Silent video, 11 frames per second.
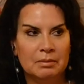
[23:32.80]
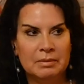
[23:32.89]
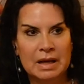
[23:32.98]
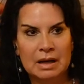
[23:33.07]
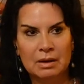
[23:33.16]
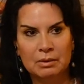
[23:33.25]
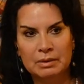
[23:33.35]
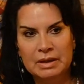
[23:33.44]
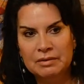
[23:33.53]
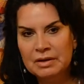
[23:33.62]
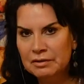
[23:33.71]
now,
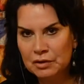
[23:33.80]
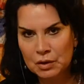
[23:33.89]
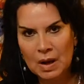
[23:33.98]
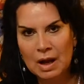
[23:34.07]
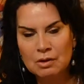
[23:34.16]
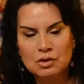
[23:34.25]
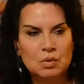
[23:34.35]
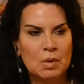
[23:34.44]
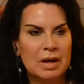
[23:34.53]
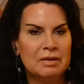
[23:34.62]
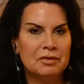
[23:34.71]
even if you're a
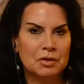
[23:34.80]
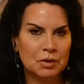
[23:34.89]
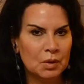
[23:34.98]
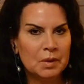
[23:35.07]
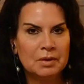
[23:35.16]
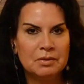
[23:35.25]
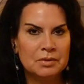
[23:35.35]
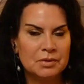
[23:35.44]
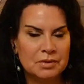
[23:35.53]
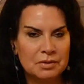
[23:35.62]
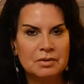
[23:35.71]
housewife, you're going through
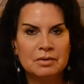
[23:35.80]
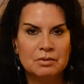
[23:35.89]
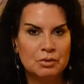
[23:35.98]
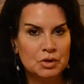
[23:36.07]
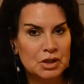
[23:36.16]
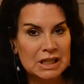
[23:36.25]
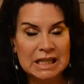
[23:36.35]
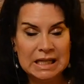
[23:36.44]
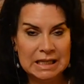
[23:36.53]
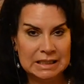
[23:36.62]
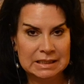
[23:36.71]
certain
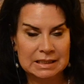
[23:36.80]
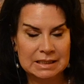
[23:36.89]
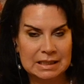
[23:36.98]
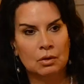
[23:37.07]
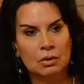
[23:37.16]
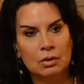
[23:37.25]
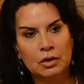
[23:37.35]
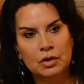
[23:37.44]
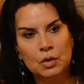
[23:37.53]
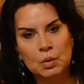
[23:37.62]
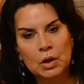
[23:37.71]
routines, or
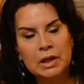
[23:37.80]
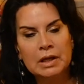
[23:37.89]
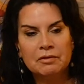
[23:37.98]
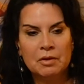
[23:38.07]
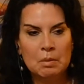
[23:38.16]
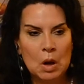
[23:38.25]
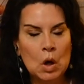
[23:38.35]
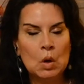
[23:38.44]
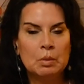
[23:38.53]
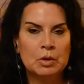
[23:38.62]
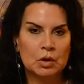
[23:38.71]
you're working from
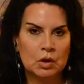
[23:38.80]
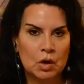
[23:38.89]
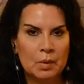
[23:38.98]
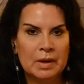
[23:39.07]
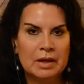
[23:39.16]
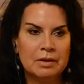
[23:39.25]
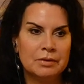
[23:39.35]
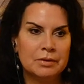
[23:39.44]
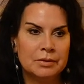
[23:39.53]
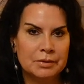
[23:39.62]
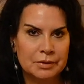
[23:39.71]
home, you're going
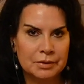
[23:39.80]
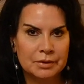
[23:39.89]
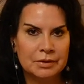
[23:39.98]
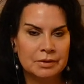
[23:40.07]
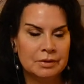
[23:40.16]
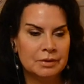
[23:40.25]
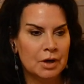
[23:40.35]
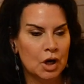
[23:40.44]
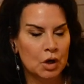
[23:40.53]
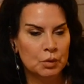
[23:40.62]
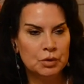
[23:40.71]
through certain
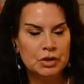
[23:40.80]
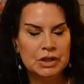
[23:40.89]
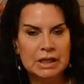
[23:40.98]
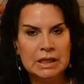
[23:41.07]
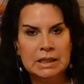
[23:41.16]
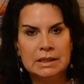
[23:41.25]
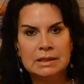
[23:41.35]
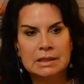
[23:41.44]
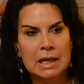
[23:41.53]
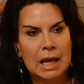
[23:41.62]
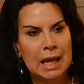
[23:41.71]

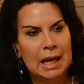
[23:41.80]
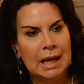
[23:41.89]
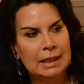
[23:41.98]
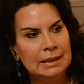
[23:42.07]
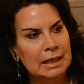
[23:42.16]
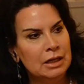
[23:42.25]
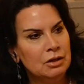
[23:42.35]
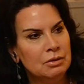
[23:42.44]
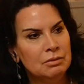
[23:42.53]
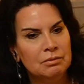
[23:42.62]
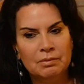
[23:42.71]
routines, and then
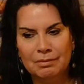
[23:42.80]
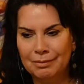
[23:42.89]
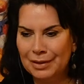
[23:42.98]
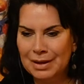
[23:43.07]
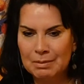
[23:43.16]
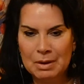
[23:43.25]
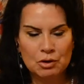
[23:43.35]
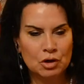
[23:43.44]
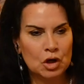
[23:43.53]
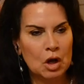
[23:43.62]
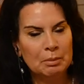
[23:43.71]
you think about
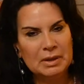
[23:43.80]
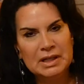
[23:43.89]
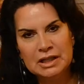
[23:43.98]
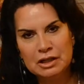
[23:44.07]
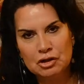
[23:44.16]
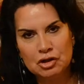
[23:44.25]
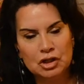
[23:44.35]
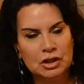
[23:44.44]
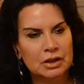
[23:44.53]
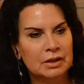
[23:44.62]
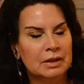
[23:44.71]
your
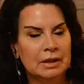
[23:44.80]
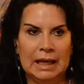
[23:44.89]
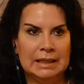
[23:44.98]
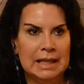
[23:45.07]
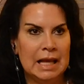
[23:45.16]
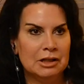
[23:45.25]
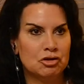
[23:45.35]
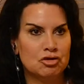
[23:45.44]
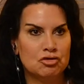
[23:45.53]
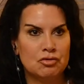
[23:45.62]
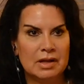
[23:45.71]
competition, and that
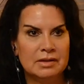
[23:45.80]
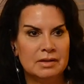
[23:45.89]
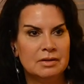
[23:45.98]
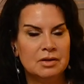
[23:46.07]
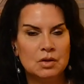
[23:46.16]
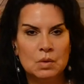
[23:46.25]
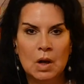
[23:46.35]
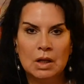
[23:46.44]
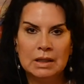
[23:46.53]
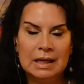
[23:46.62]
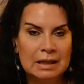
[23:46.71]
stresses you
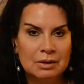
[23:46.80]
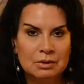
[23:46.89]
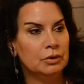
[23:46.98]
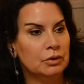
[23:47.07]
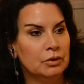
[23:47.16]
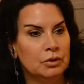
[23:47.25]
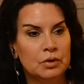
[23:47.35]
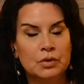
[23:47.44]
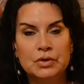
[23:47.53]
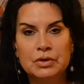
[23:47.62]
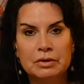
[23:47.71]
all out. You
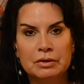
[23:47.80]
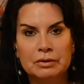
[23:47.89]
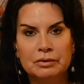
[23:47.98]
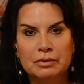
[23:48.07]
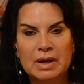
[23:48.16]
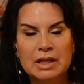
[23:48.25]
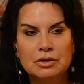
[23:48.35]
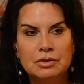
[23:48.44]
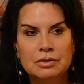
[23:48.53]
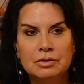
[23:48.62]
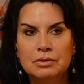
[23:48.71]
use your
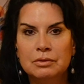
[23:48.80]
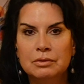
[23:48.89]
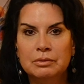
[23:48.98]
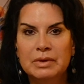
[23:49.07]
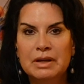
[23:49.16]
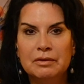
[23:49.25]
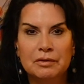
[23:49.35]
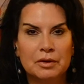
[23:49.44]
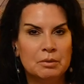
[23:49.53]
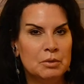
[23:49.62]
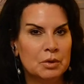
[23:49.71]
friends to
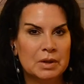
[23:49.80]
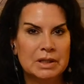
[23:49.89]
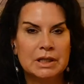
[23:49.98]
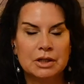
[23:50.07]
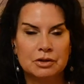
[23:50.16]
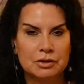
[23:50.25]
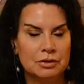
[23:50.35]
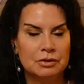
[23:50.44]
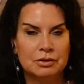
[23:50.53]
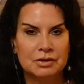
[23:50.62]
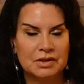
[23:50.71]
reaffirm your
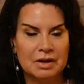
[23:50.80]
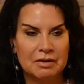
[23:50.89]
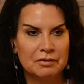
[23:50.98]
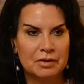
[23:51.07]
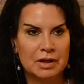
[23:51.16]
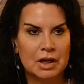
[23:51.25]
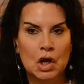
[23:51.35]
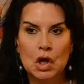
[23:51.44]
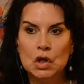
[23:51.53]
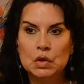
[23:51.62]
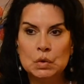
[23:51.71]
addiction to suffering,
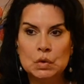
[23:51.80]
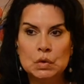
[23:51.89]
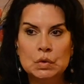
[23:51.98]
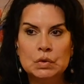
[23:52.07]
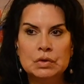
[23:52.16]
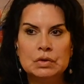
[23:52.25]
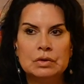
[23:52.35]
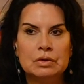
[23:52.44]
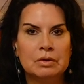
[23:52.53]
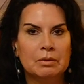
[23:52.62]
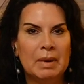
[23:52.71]
you use
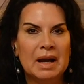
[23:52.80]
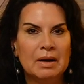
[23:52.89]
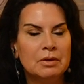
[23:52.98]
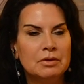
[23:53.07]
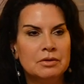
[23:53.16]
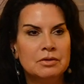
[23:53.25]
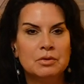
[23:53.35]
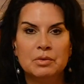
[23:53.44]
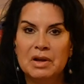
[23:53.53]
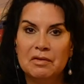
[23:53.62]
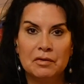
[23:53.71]
your parents to
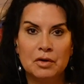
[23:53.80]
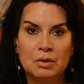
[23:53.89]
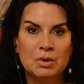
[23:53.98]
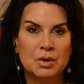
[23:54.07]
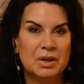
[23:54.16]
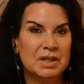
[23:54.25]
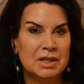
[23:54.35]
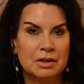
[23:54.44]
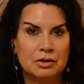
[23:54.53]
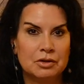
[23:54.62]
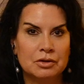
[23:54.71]
reaffirm your
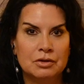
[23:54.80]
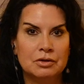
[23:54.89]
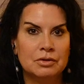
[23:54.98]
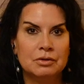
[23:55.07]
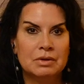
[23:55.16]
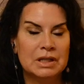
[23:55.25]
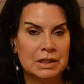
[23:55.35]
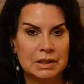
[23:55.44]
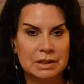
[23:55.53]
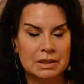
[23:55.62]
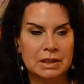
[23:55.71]
addiction to
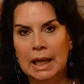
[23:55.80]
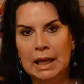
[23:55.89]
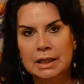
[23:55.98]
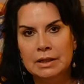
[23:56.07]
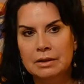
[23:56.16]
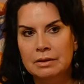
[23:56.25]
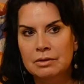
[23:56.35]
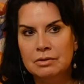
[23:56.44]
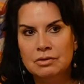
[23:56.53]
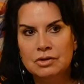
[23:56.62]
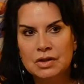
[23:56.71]
guilt, and
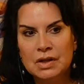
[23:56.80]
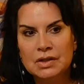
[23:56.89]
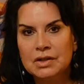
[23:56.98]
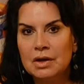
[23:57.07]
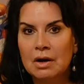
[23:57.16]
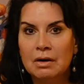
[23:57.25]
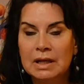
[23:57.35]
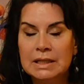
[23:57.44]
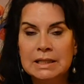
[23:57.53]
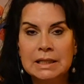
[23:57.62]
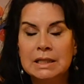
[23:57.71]
you just are
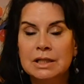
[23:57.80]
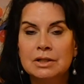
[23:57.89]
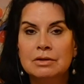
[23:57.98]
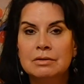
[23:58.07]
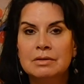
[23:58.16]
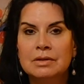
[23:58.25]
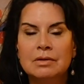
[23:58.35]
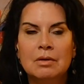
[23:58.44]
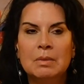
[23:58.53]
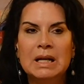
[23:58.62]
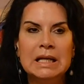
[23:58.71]
addicted to
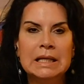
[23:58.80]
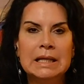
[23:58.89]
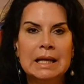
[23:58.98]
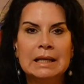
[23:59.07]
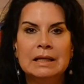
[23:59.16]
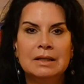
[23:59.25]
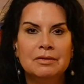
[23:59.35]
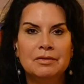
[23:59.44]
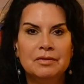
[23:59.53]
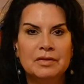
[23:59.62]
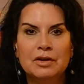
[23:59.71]
so many
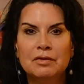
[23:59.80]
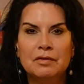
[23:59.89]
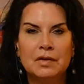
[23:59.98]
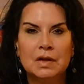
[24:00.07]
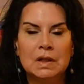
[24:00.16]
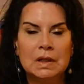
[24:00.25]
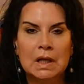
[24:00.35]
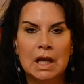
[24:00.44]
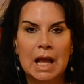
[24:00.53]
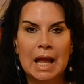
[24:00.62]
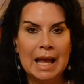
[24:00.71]
negative, fearful,
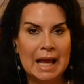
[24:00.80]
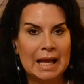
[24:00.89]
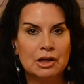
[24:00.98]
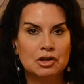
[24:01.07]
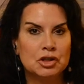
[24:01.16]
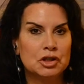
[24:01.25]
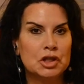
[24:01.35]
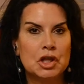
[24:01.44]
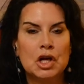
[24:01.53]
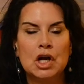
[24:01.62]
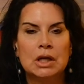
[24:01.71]
anxious
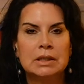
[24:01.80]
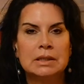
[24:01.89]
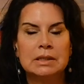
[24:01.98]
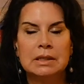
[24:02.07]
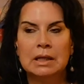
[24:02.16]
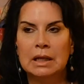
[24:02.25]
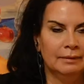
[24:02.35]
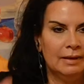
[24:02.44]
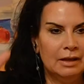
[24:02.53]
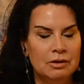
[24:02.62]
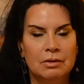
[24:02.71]
thoughts
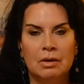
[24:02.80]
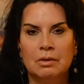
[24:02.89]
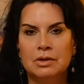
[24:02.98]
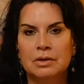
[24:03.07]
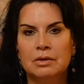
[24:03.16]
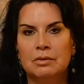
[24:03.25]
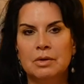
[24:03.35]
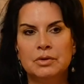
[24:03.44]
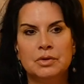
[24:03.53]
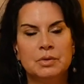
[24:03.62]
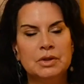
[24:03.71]
then you go into the
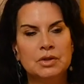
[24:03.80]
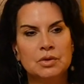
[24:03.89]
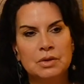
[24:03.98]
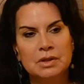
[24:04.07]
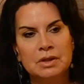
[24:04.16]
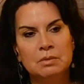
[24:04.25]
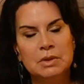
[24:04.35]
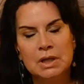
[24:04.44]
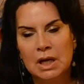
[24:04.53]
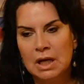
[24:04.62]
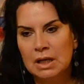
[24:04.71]
grocery store
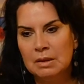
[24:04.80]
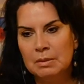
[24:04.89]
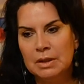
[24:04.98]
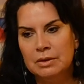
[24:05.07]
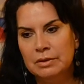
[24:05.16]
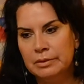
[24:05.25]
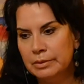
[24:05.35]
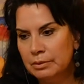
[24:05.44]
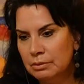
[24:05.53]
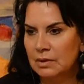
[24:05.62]
sometime and you